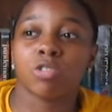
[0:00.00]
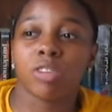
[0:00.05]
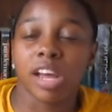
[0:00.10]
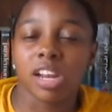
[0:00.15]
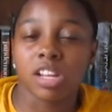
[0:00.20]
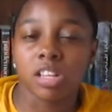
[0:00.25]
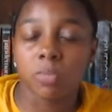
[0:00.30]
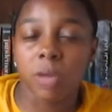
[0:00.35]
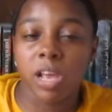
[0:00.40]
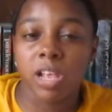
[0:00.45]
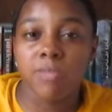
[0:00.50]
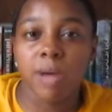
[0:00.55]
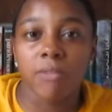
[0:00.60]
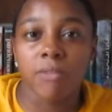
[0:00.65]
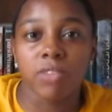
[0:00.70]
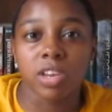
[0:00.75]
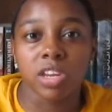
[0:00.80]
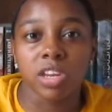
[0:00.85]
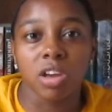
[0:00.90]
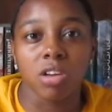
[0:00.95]
try to space my
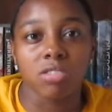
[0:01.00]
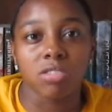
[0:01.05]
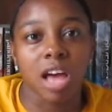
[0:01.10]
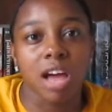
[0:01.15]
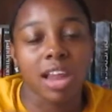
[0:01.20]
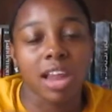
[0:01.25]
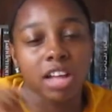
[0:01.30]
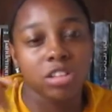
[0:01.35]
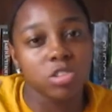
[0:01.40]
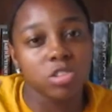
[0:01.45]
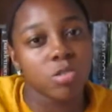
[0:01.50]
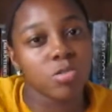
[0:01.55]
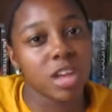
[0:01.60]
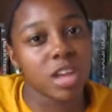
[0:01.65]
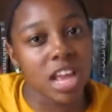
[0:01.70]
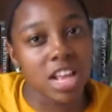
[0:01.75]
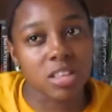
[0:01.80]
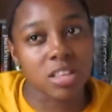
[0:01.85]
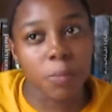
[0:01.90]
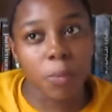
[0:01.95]
videos out like two
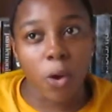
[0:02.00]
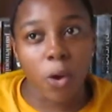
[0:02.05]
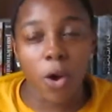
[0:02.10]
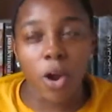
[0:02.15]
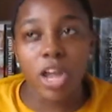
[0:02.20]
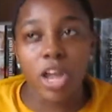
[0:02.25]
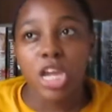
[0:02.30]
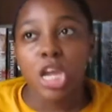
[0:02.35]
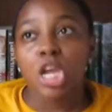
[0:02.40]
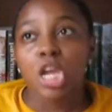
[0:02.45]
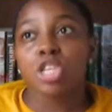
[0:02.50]
days apart